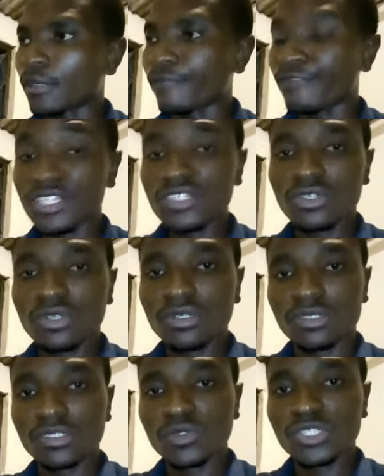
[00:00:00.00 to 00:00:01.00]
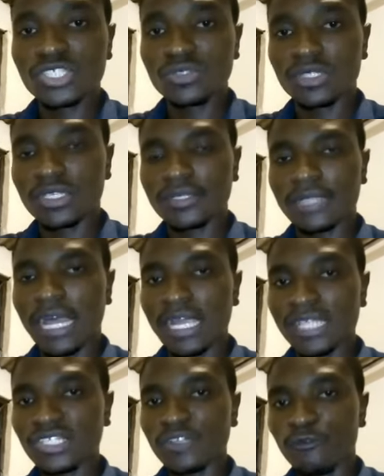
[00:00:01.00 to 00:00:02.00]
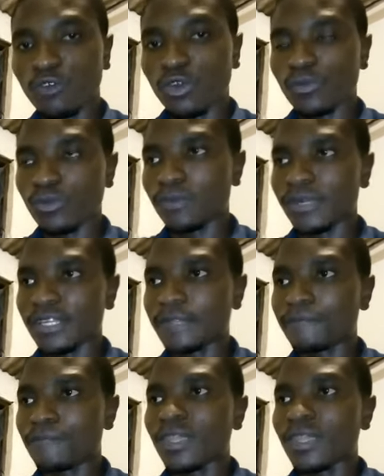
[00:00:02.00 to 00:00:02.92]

video in which you can actually follow properly.